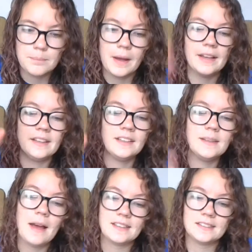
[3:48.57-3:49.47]
But in
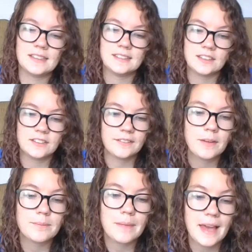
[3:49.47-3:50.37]
Damascus, there lived
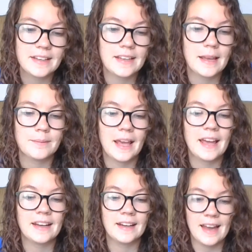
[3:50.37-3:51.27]
a man named
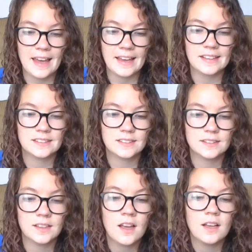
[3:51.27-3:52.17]
Ananias.
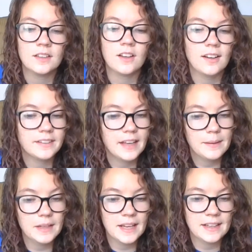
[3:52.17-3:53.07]
God
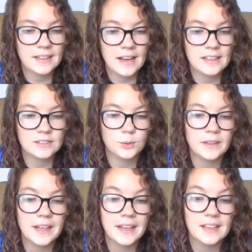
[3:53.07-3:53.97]
came to Ananias
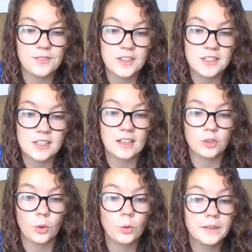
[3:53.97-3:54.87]
one day in a vision and
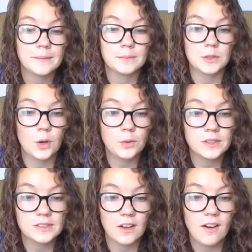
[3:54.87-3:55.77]
told him to go to
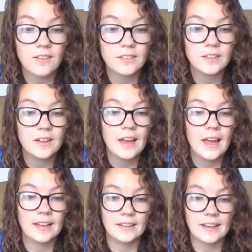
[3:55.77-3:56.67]
Saul
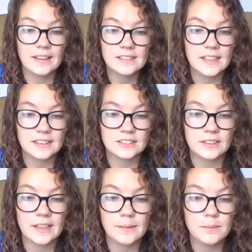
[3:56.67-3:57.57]
and lay his hands
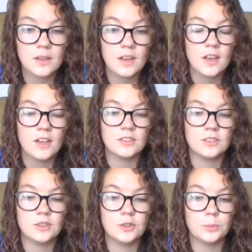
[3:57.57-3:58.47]
on him
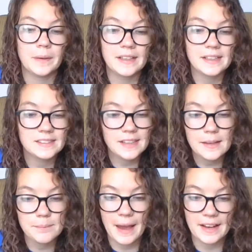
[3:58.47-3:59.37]
to bring his
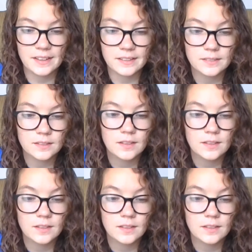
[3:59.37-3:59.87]
sight back.